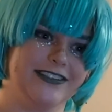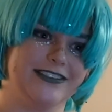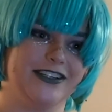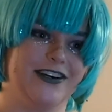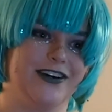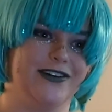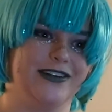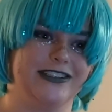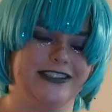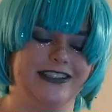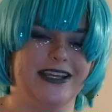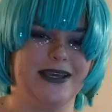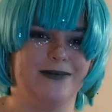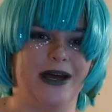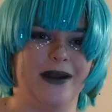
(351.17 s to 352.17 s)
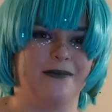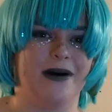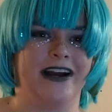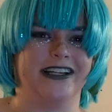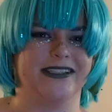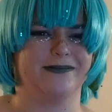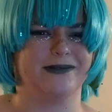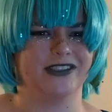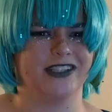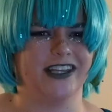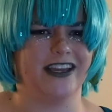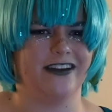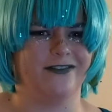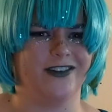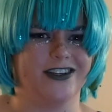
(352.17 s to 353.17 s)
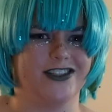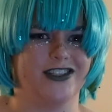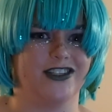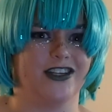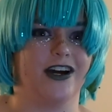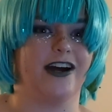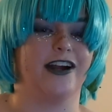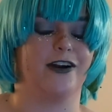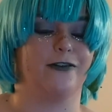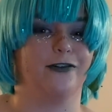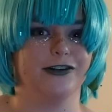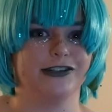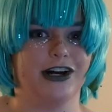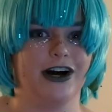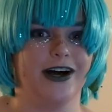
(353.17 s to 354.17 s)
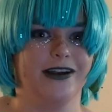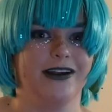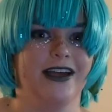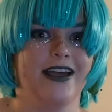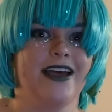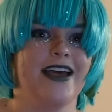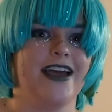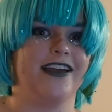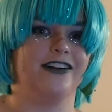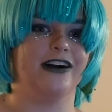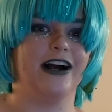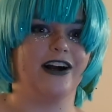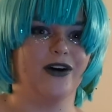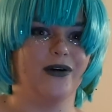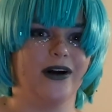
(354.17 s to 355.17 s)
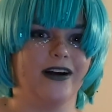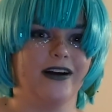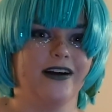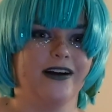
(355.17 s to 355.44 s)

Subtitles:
so just keep that in mind, especially if it's your first con, and you're not going.